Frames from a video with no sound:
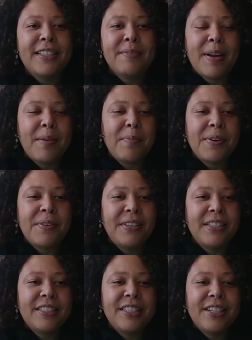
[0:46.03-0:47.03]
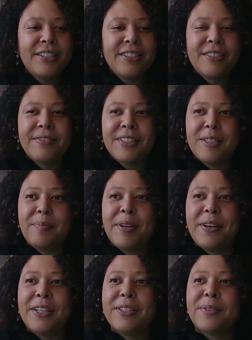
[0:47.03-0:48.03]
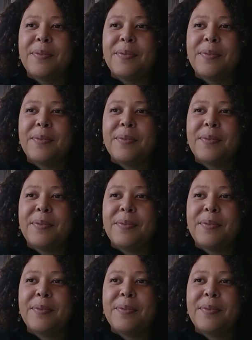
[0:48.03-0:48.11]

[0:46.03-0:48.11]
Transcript: in my previous years of experience